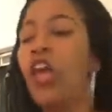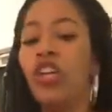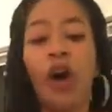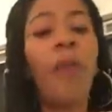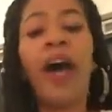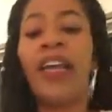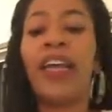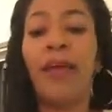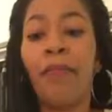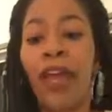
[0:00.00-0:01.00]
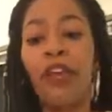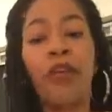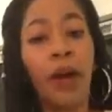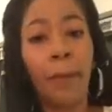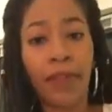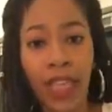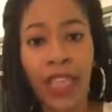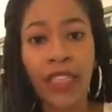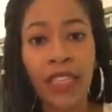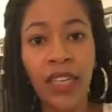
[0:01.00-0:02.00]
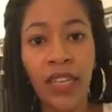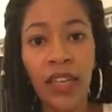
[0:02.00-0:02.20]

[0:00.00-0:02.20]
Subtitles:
Nobody can make you complete,